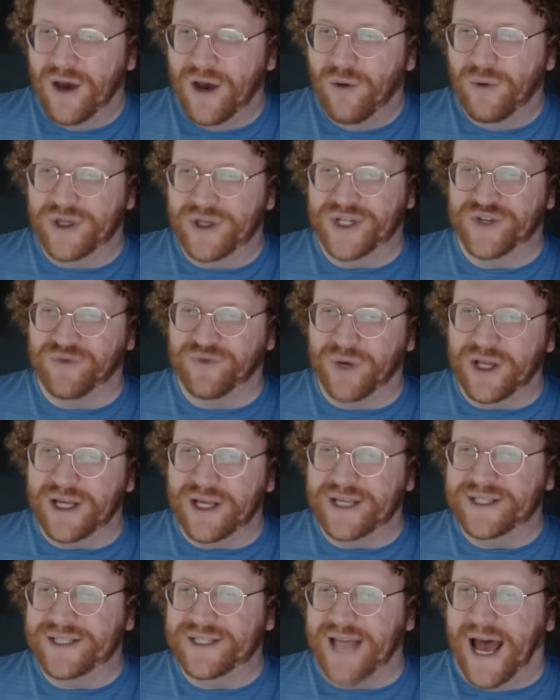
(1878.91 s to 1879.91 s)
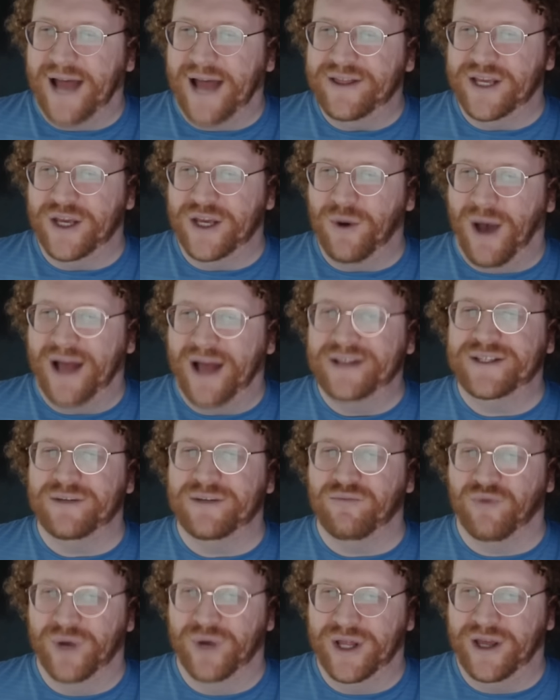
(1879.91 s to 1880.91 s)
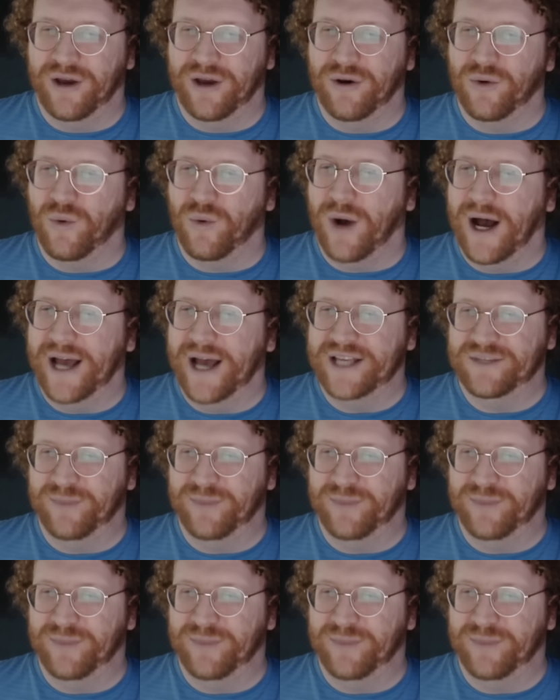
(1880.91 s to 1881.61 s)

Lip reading: which is really sad that you had some really good whys,